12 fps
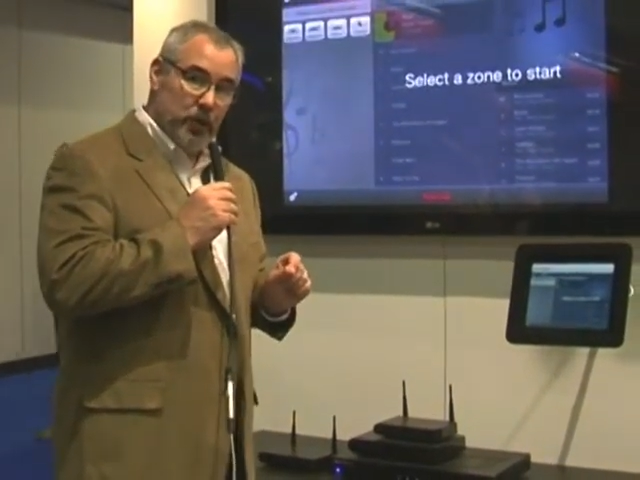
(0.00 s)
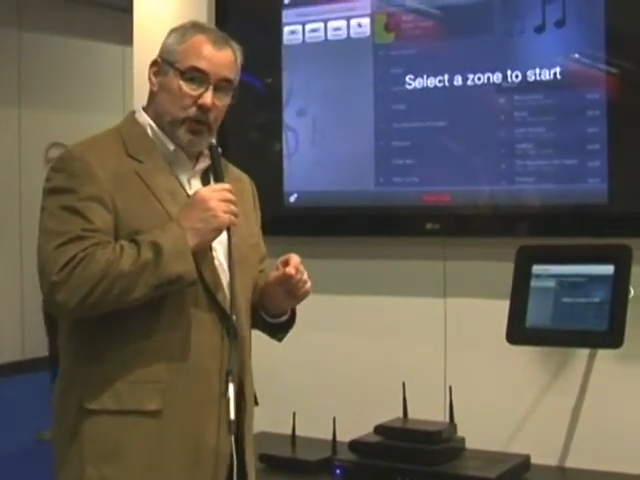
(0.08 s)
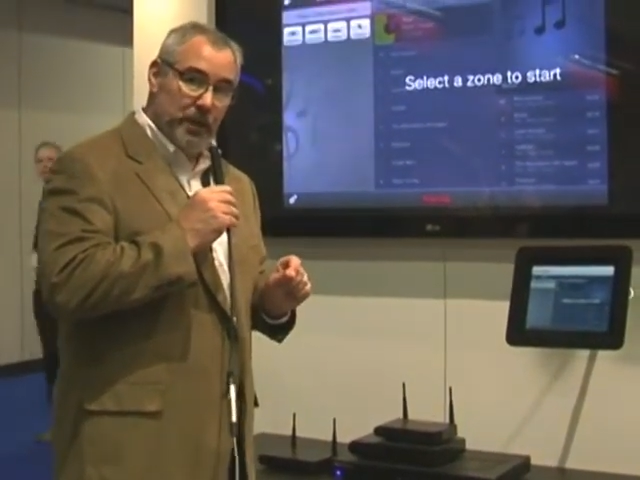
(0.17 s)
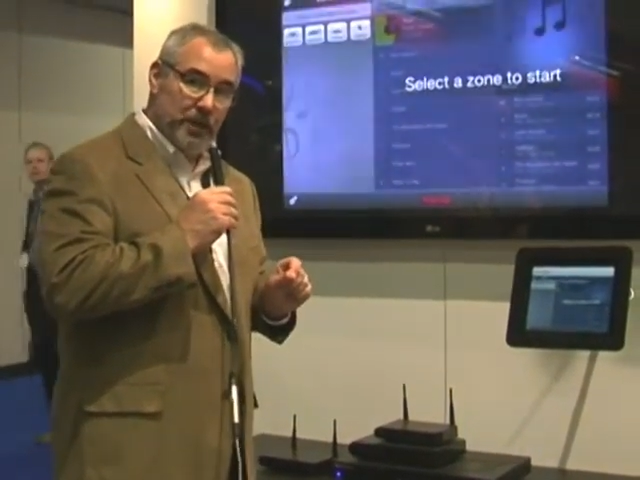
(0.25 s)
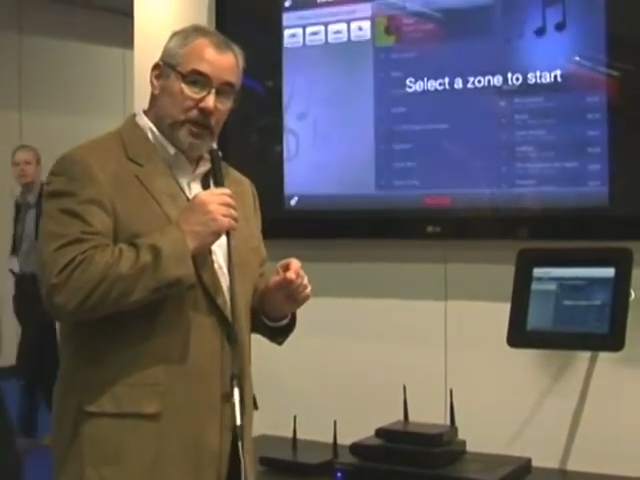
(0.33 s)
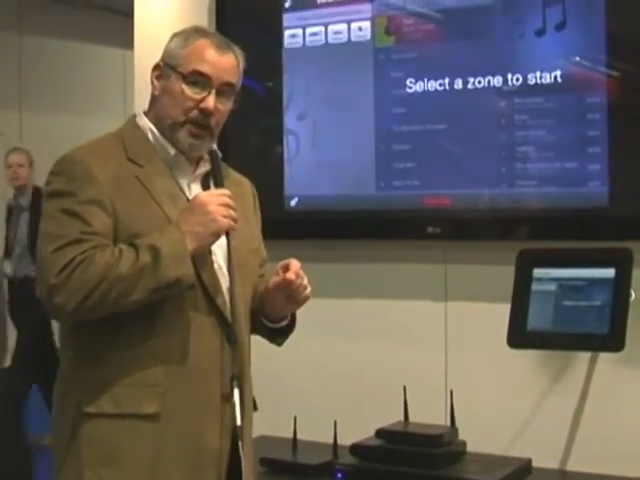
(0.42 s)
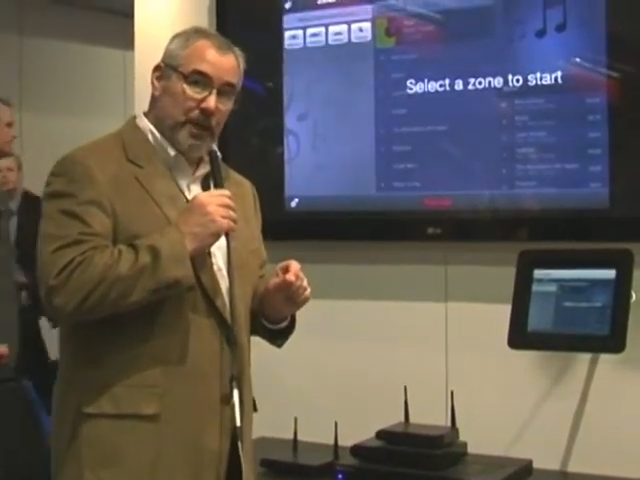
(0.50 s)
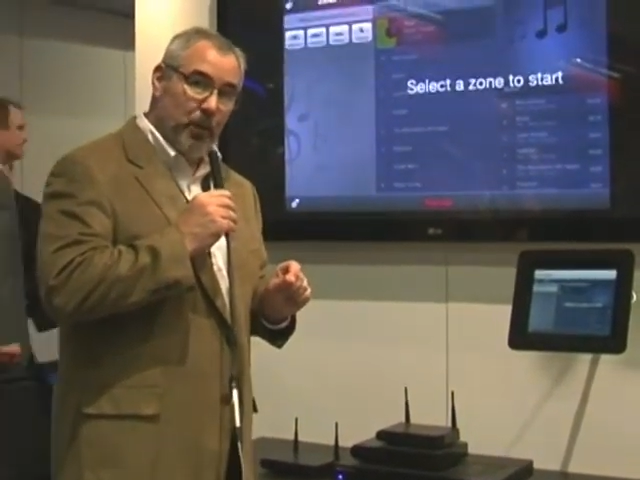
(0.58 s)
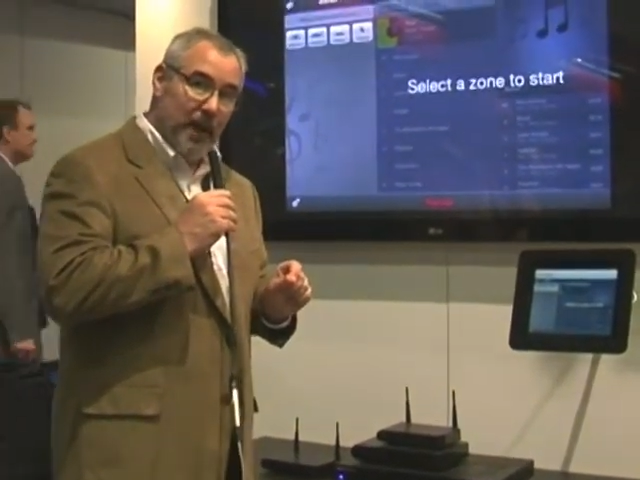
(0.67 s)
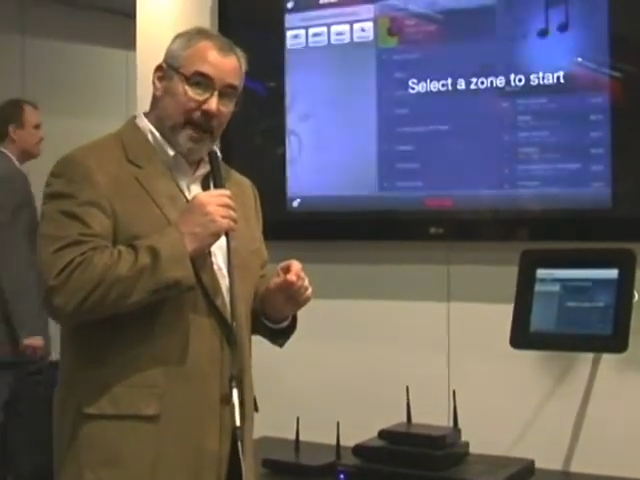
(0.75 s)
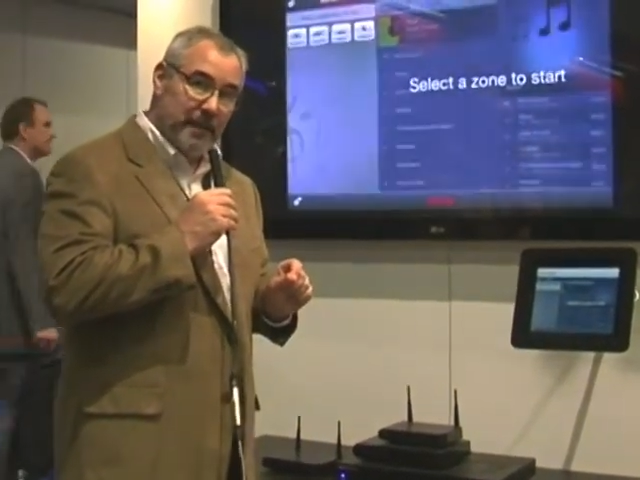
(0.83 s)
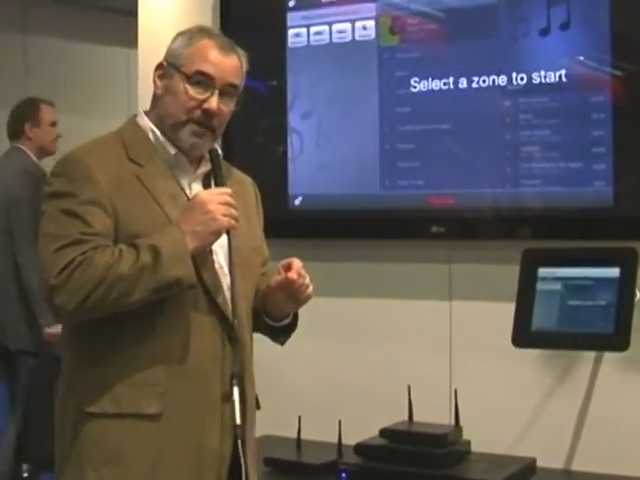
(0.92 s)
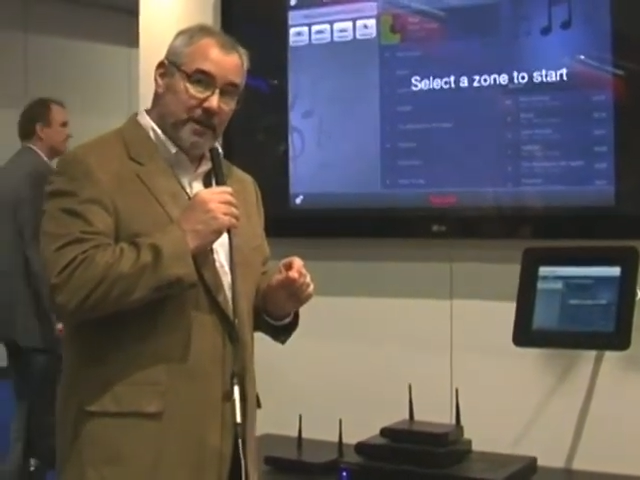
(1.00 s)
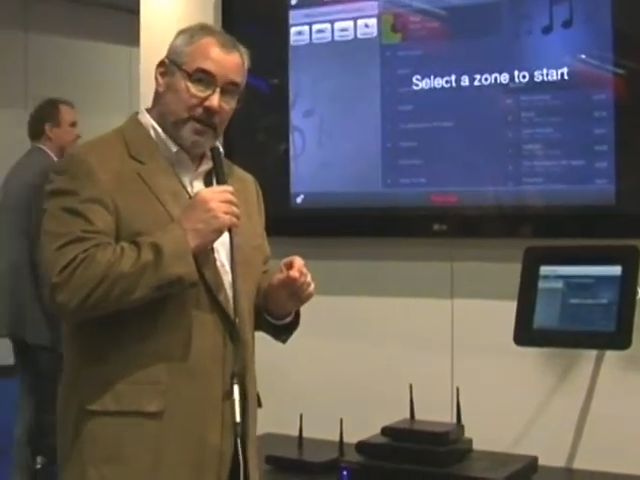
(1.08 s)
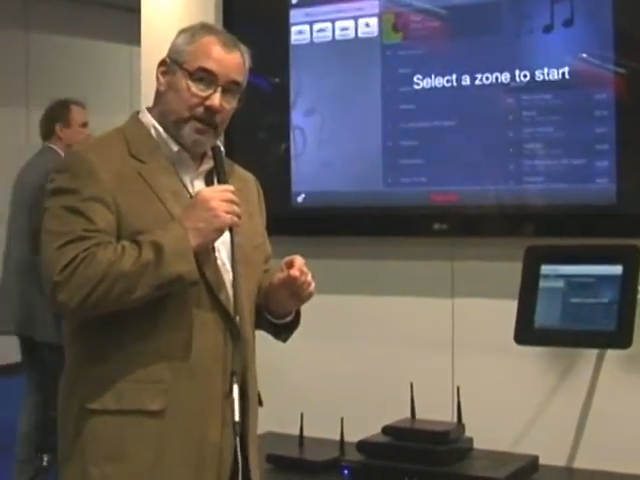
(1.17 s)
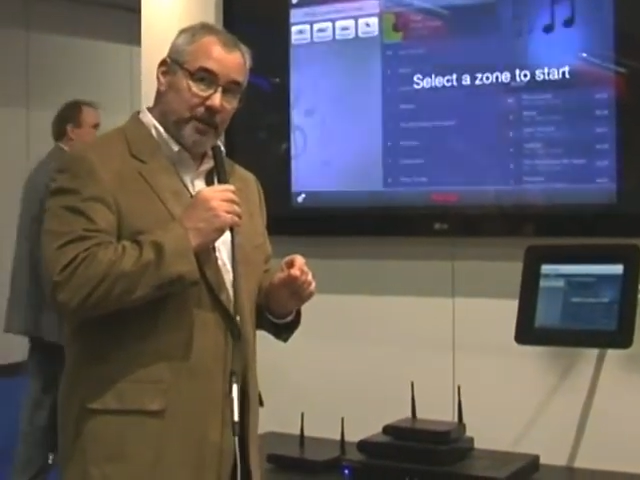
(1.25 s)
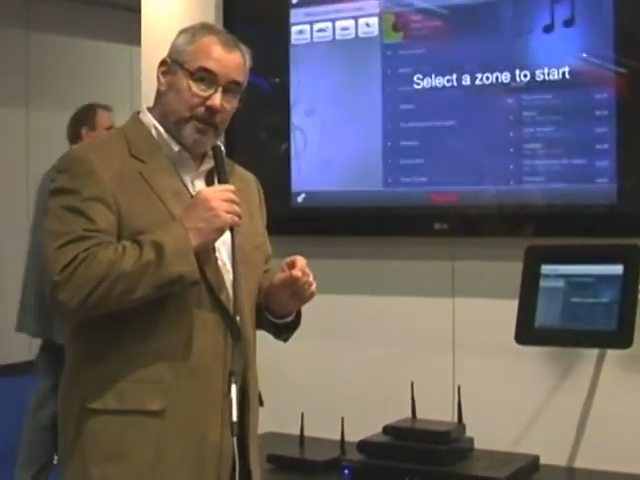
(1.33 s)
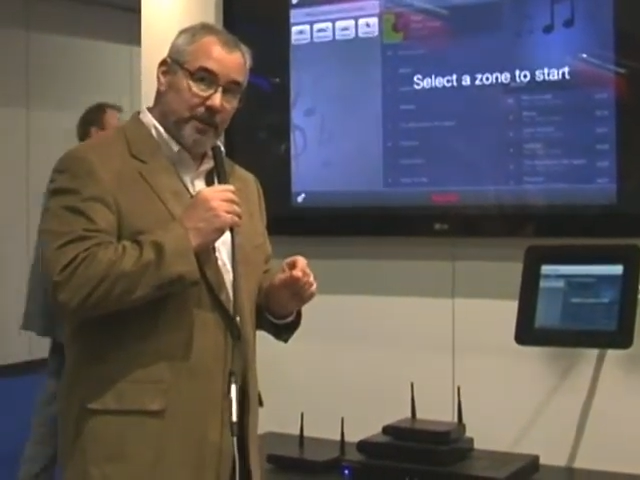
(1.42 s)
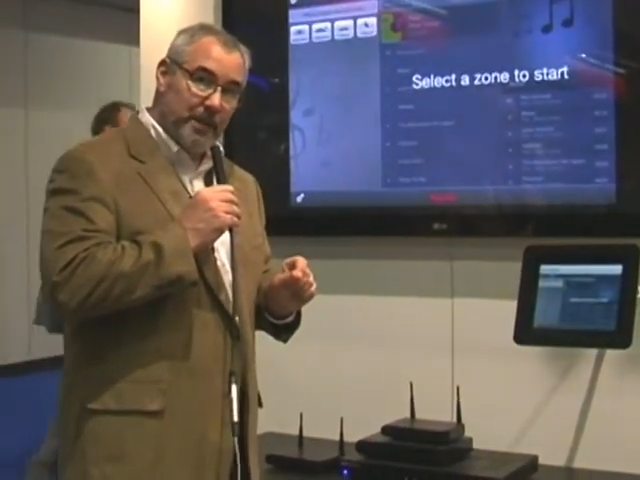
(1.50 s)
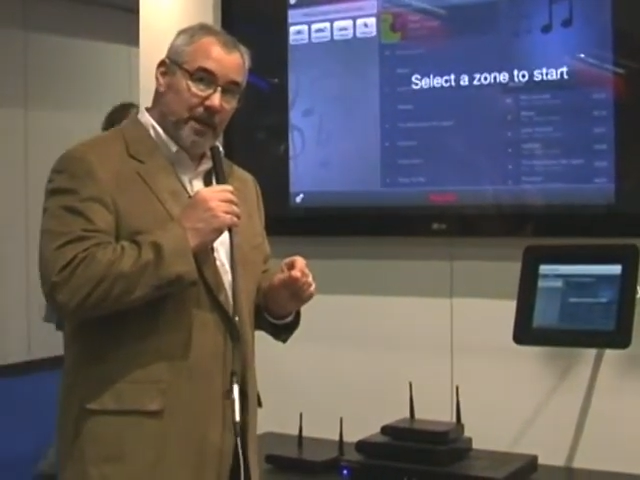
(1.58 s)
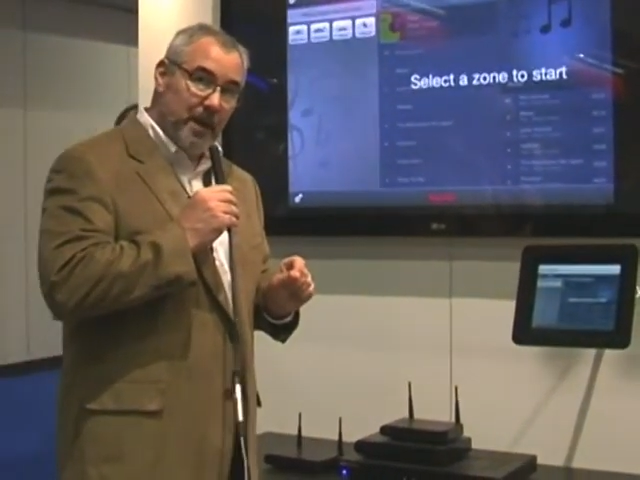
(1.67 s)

traditionally wired systems.